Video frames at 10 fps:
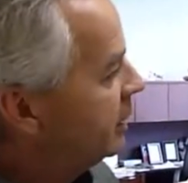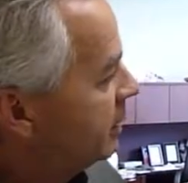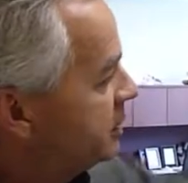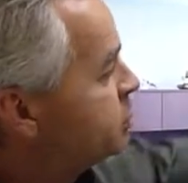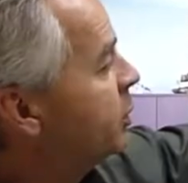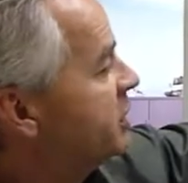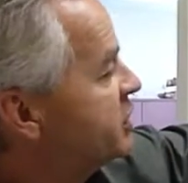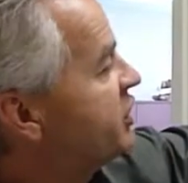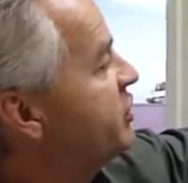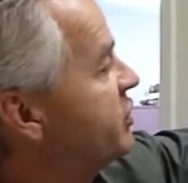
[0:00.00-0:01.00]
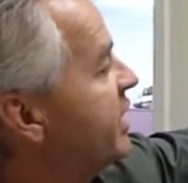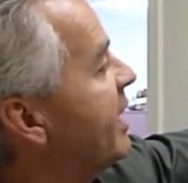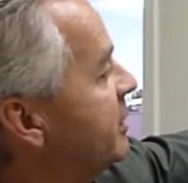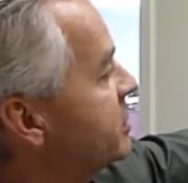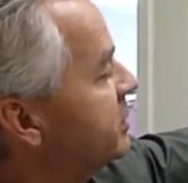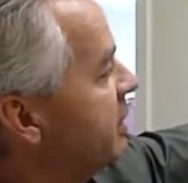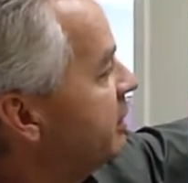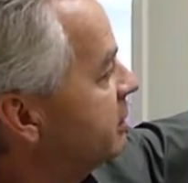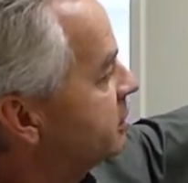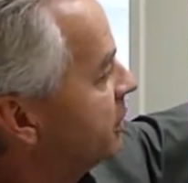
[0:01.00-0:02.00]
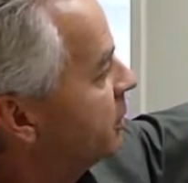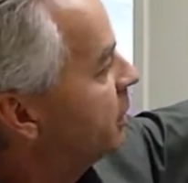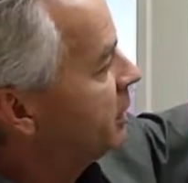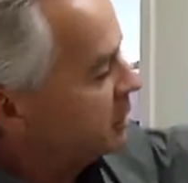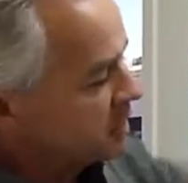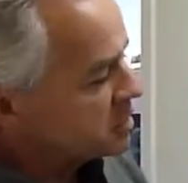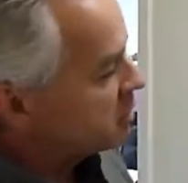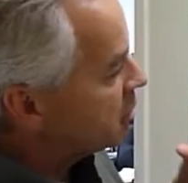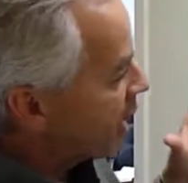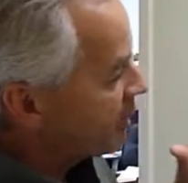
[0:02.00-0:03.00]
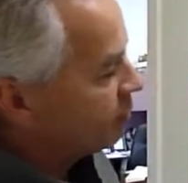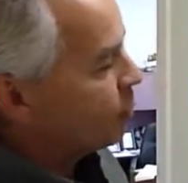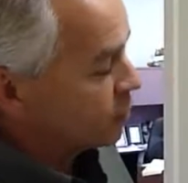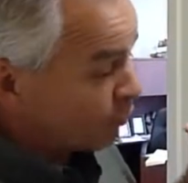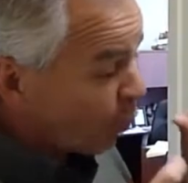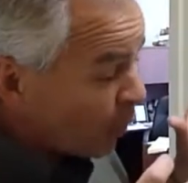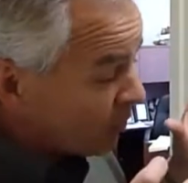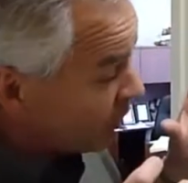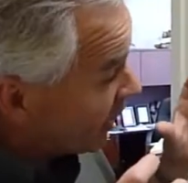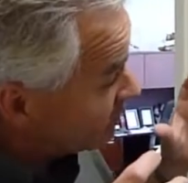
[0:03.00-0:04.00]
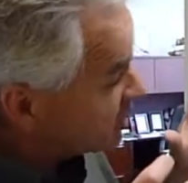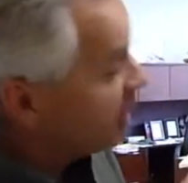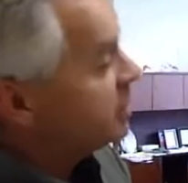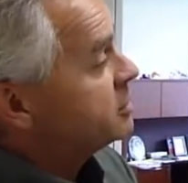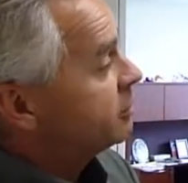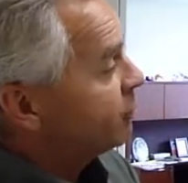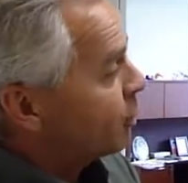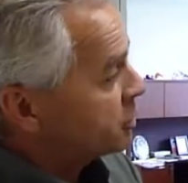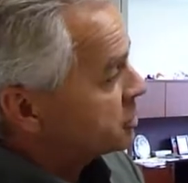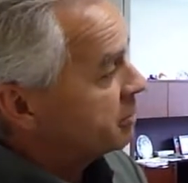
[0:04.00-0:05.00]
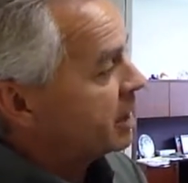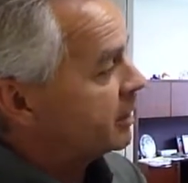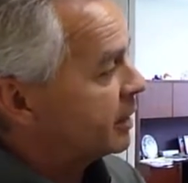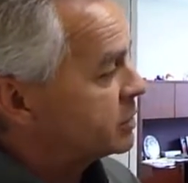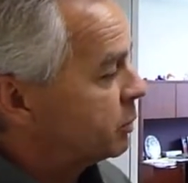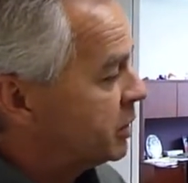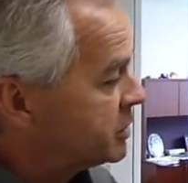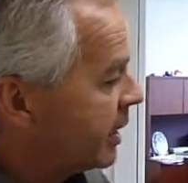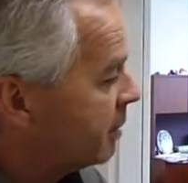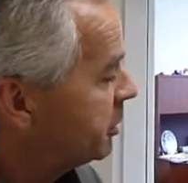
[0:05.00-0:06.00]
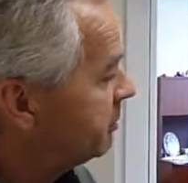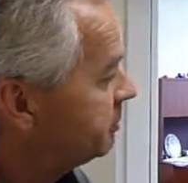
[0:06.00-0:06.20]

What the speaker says: This one is stainless steel, so it's a lot of force, 45 tons of force to make that squeeze happen.